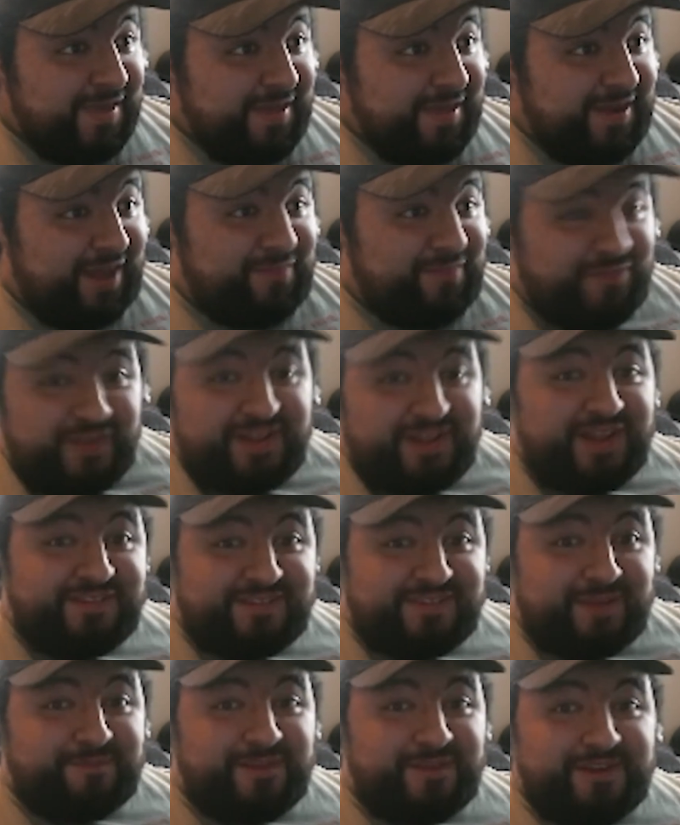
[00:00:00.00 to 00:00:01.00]
And I think that's
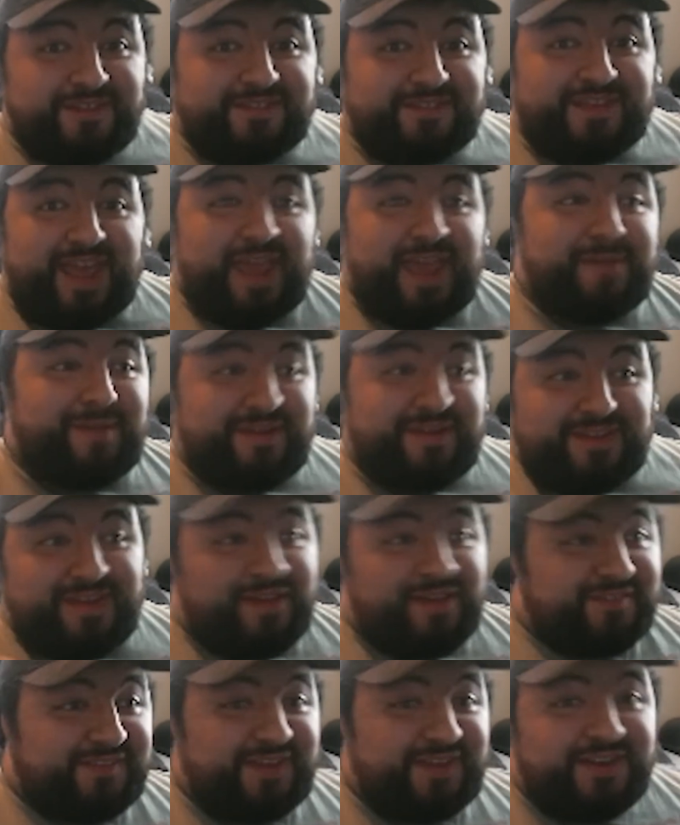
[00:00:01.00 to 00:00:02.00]
something this game and
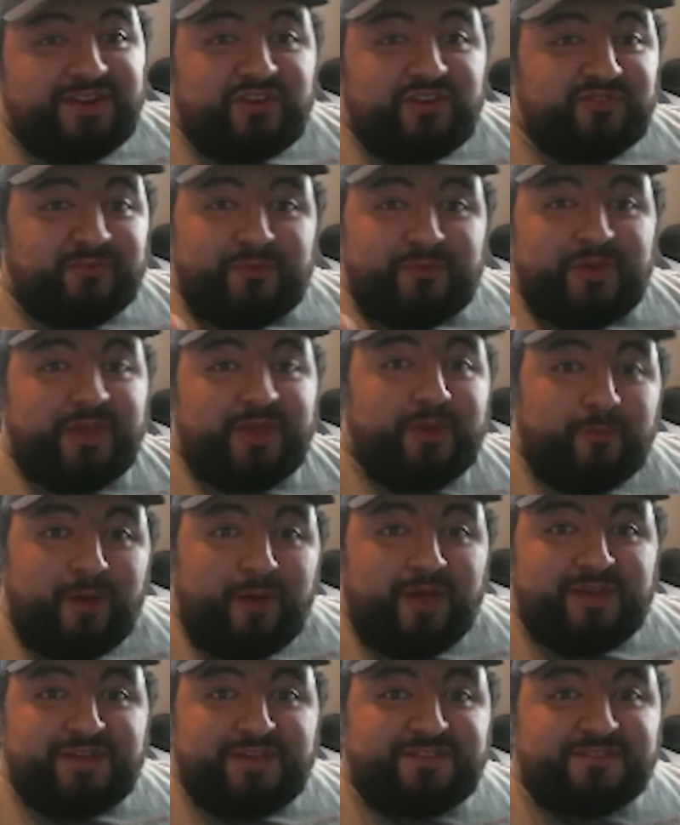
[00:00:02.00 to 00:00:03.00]
DLC does really
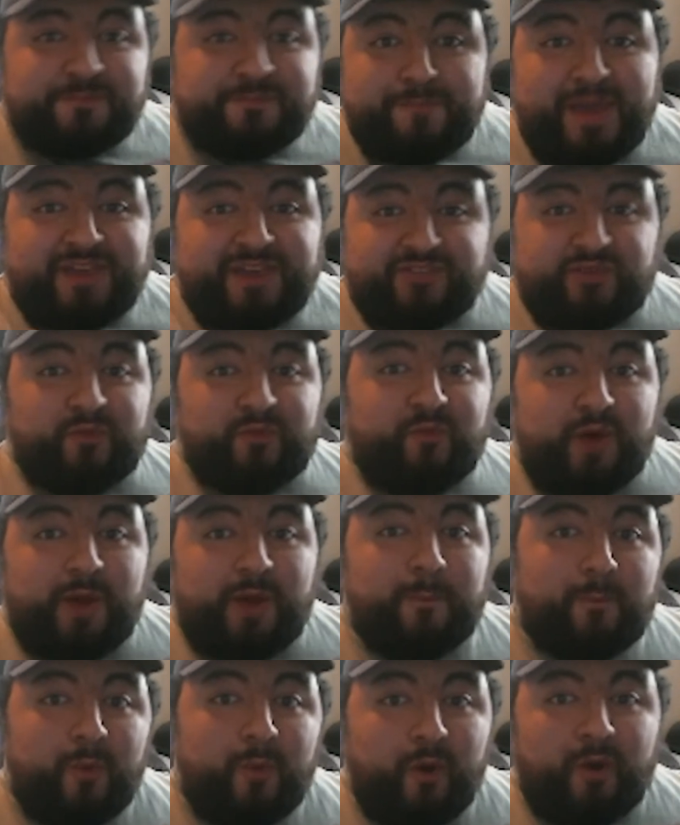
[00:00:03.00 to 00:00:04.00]
well. It just makes you
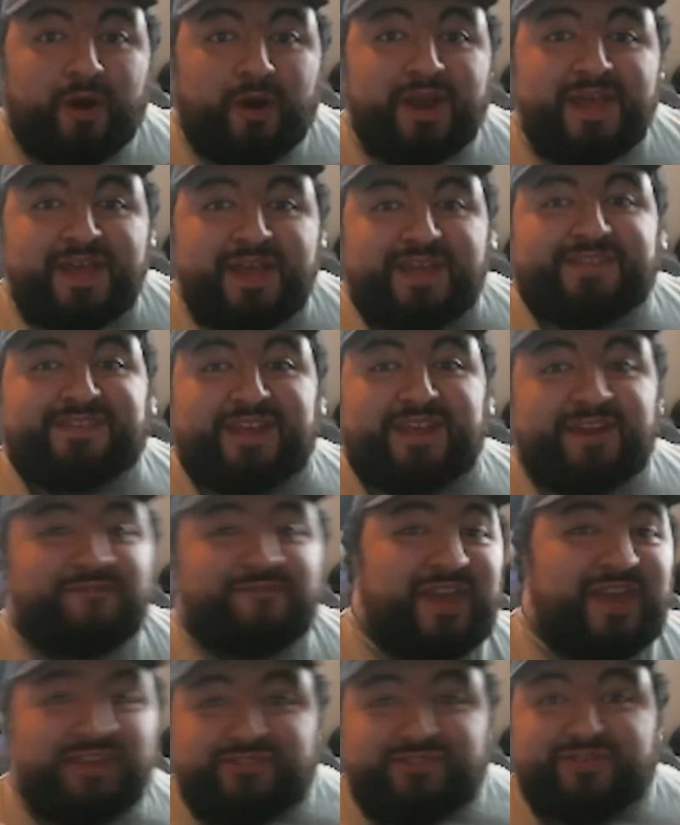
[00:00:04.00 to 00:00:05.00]
want more. Instead of
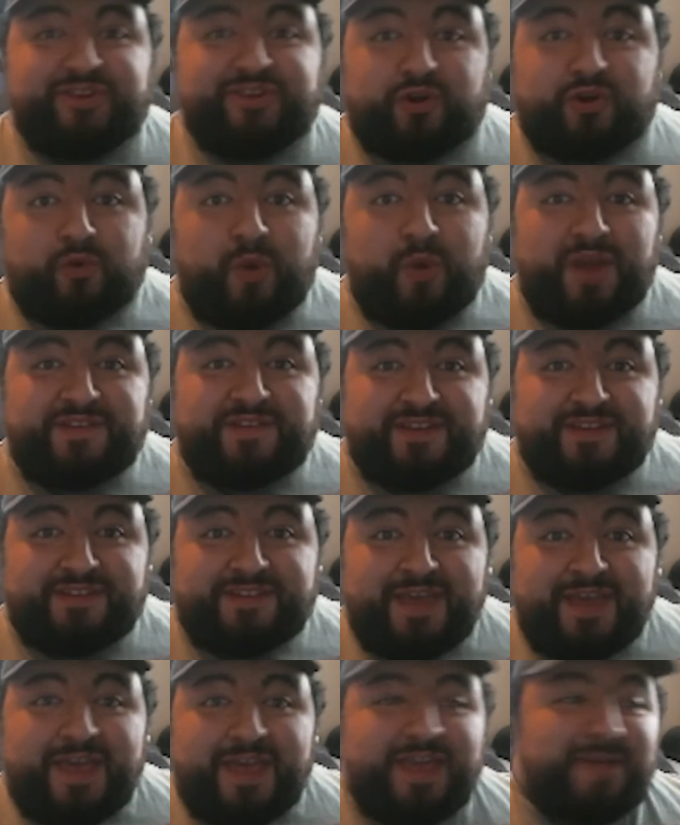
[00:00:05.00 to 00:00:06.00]
answering your
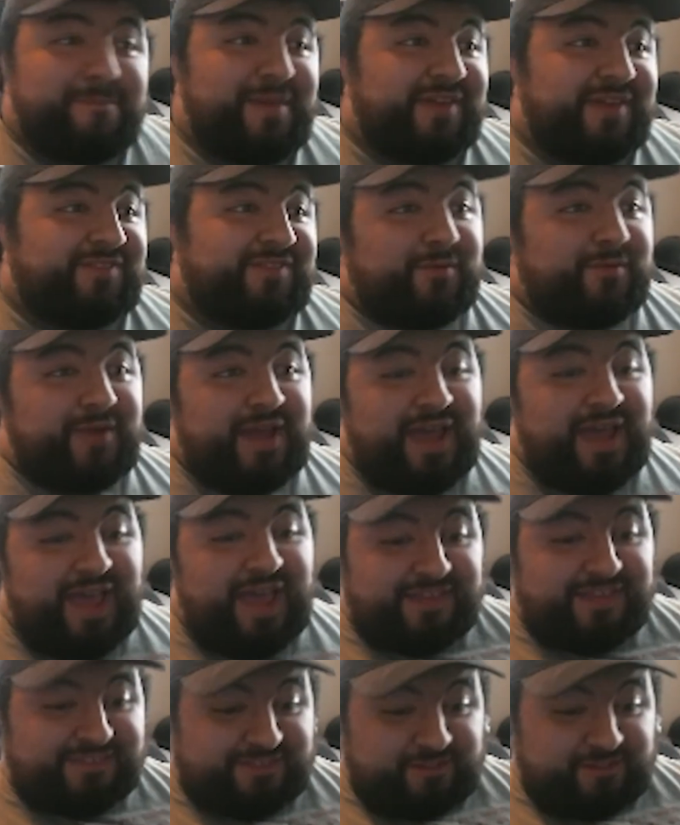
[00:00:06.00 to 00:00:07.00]
questions, it makes you
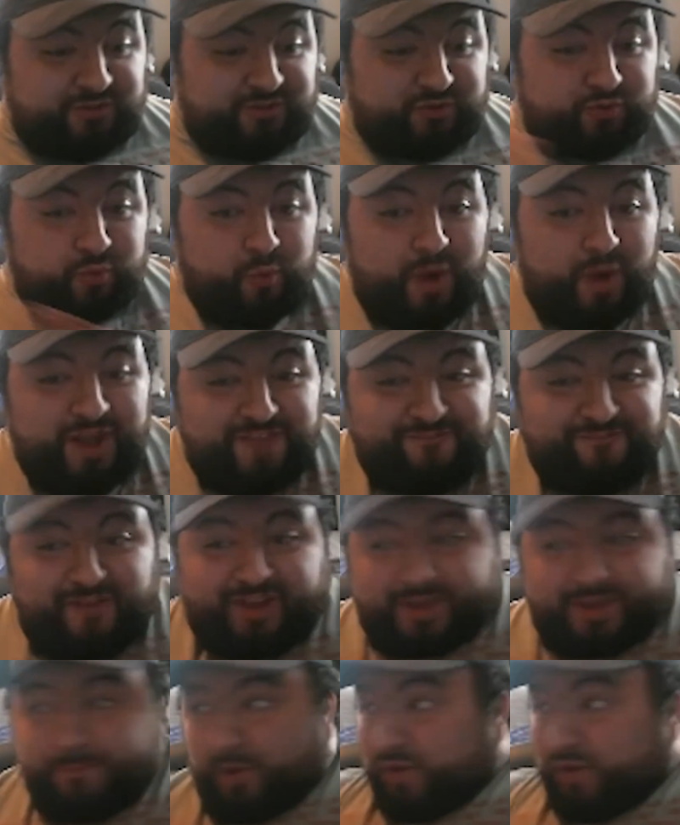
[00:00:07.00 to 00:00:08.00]
ask 20
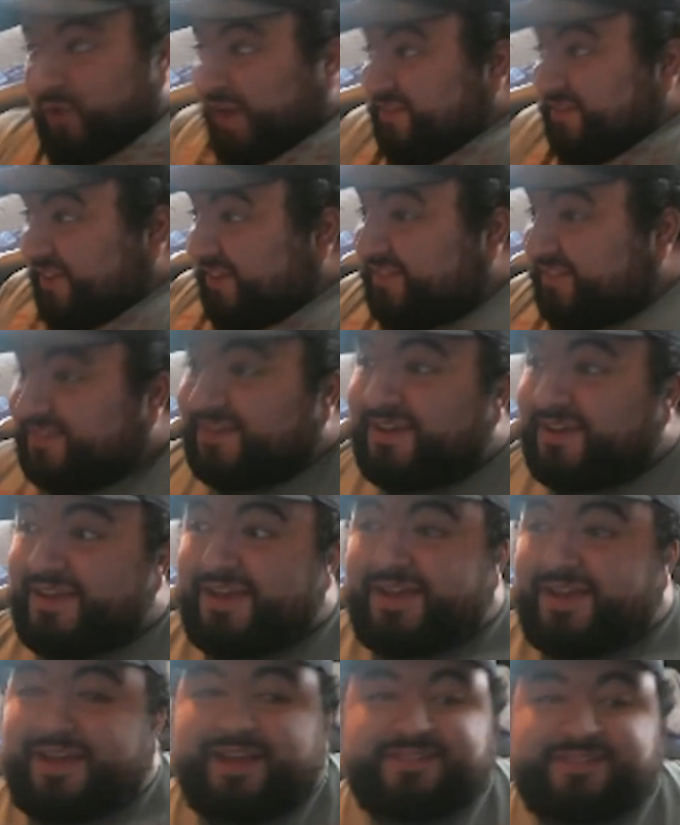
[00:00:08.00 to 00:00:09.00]
fucking more questions.
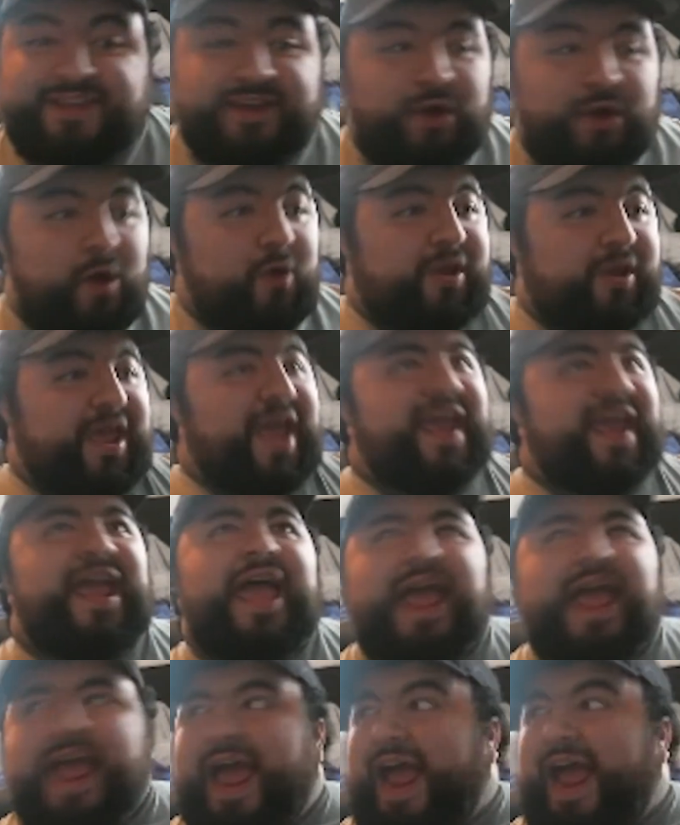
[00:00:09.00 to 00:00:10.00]
It's like, okay,
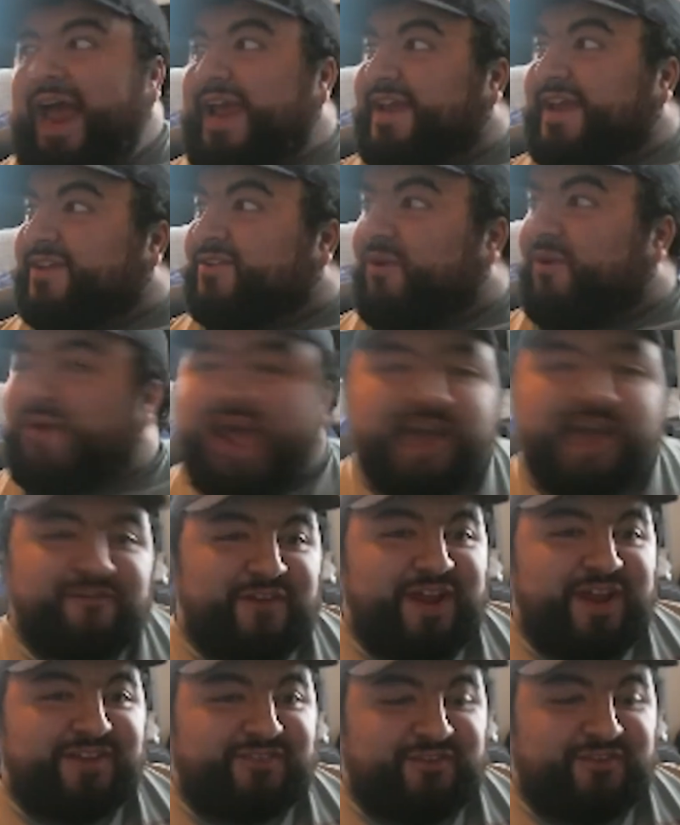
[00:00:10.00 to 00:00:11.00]
I don't have
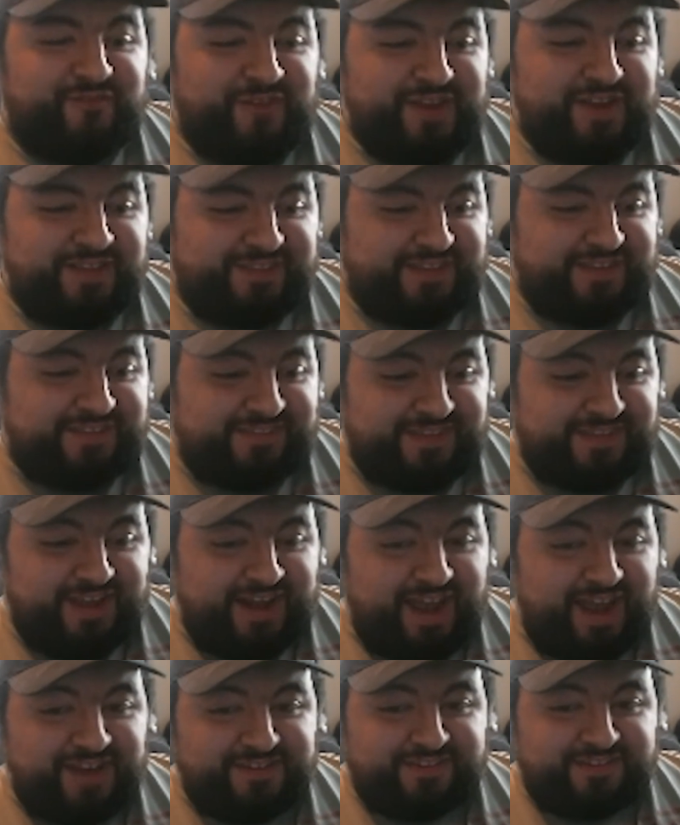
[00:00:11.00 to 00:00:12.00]
an answer for this. Instead,
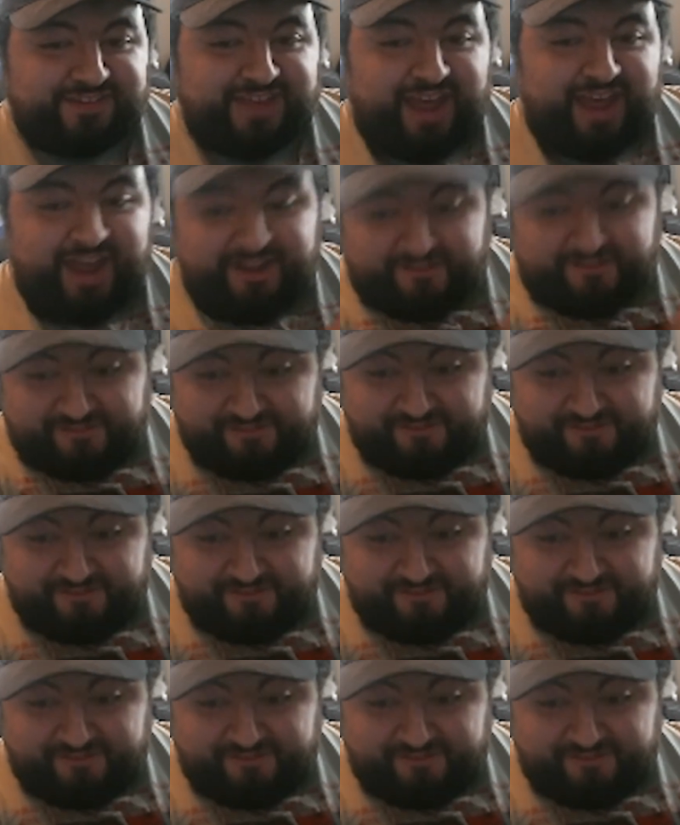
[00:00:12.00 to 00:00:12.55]
I just got